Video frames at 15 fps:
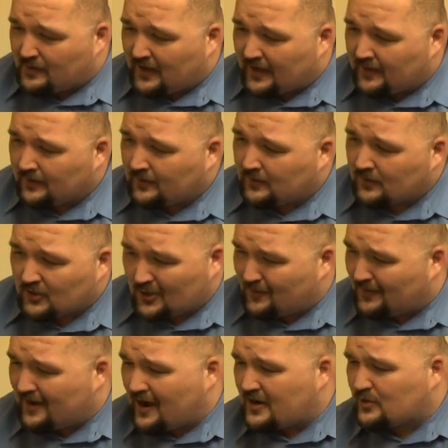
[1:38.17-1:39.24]
Billy. You
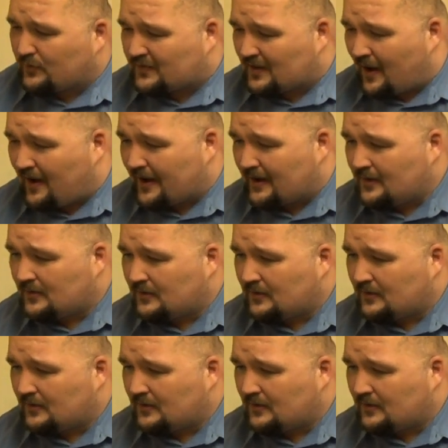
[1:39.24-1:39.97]
were there, you saw it.